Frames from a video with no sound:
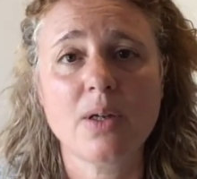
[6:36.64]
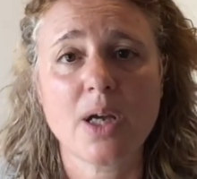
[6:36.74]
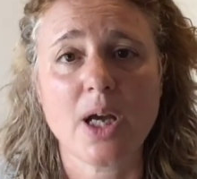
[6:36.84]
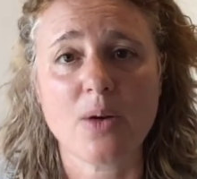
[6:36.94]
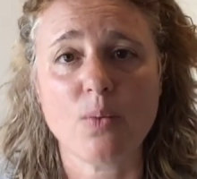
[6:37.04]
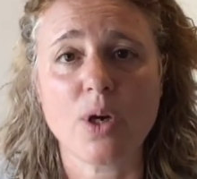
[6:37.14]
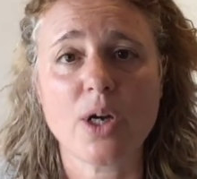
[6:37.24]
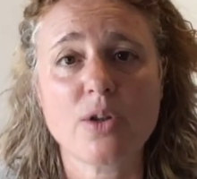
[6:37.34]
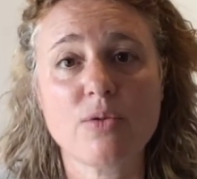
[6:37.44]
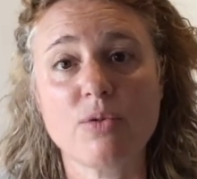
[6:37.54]
and at
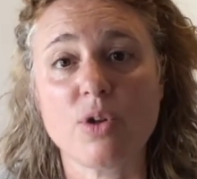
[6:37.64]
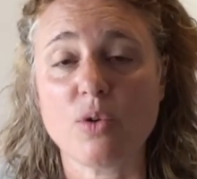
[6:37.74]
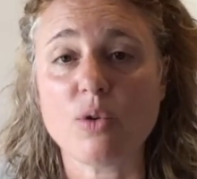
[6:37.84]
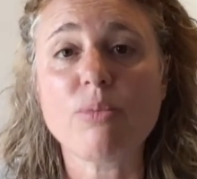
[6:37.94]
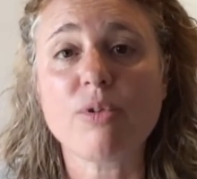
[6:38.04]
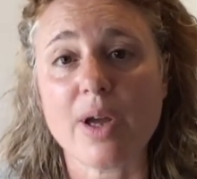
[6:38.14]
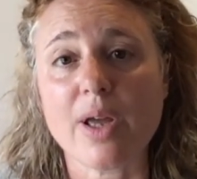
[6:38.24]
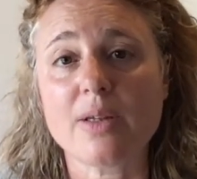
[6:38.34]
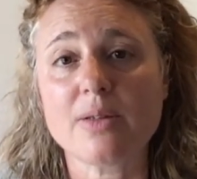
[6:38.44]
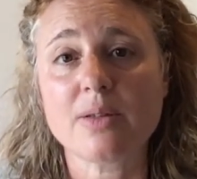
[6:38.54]
work through your
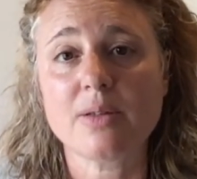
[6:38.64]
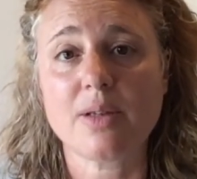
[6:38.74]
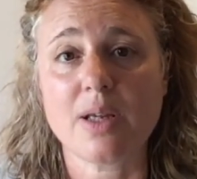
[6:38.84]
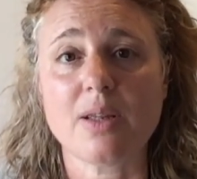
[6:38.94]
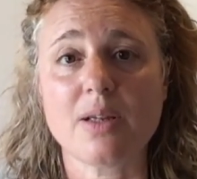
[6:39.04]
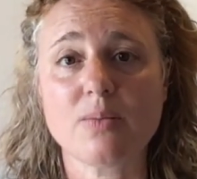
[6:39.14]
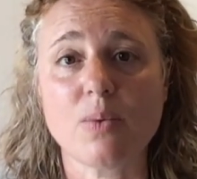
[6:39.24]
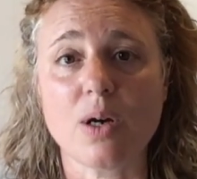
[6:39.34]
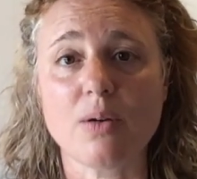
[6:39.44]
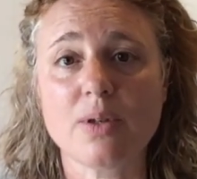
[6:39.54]
prayers in this
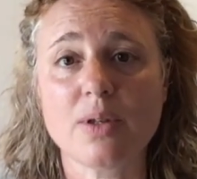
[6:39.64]
world.